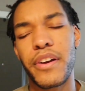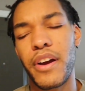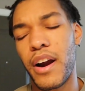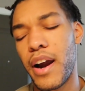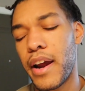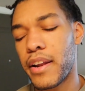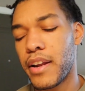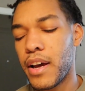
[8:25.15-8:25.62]
All
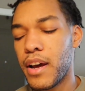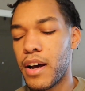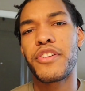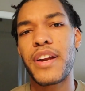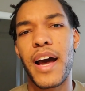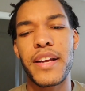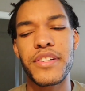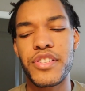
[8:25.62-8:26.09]
right, you're
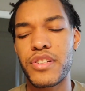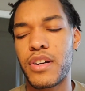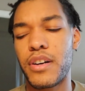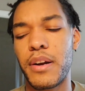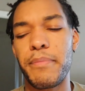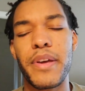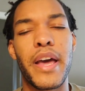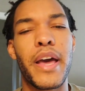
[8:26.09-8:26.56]
not just going
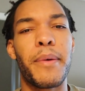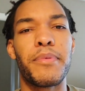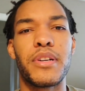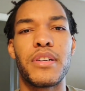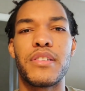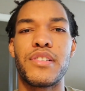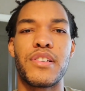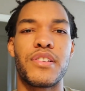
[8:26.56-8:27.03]
to be able
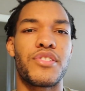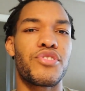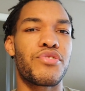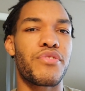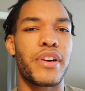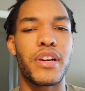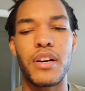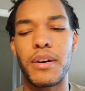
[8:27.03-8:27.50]
to just
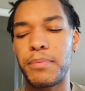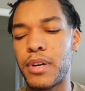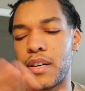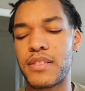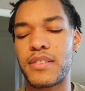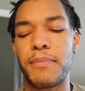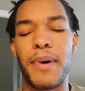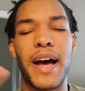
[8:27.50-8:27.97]
straight up
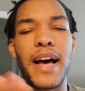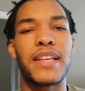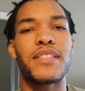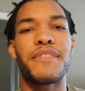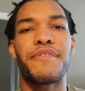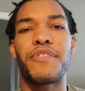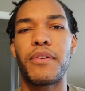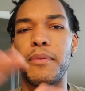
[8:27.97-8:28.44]
customize
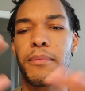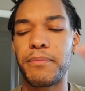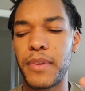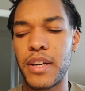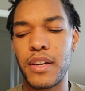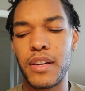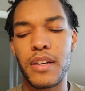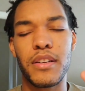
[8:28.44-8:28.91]
it from,
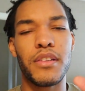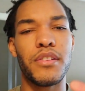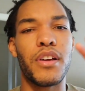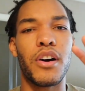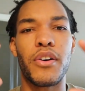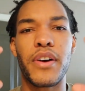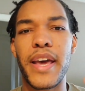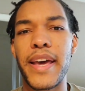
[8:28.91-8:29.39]
you
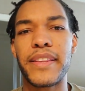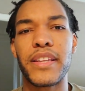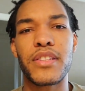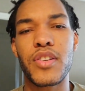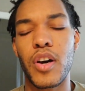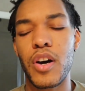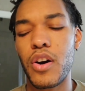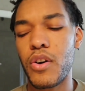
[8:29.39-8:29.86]
know, head to
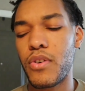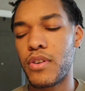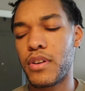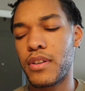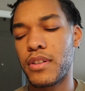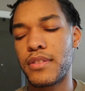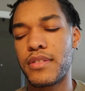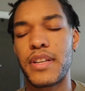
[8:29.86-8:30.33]
toe.
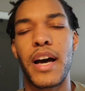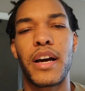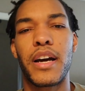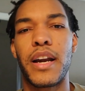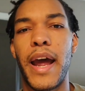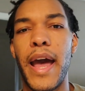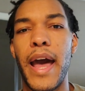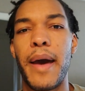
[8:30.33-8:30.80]
It's not
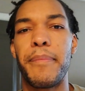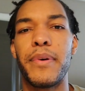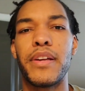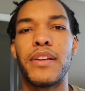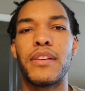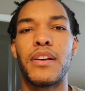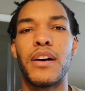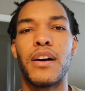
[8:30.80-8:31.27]
going to
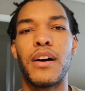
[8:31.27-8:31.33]
happen.